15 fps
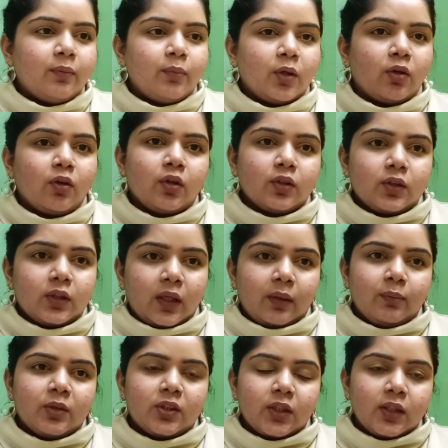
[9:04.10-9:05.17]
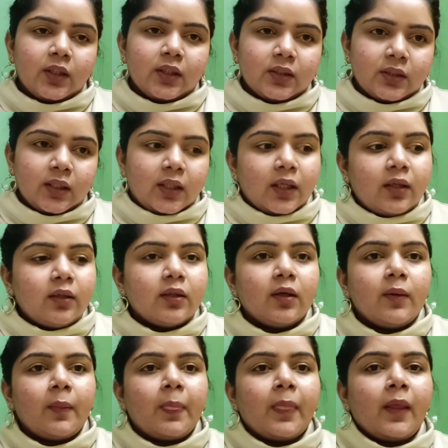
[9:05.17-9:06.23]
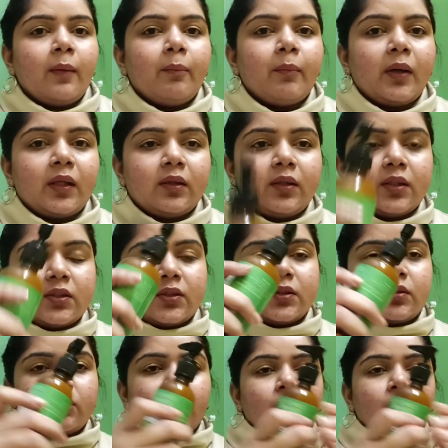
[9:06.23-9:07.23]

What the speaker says: because I'm still testing it, but this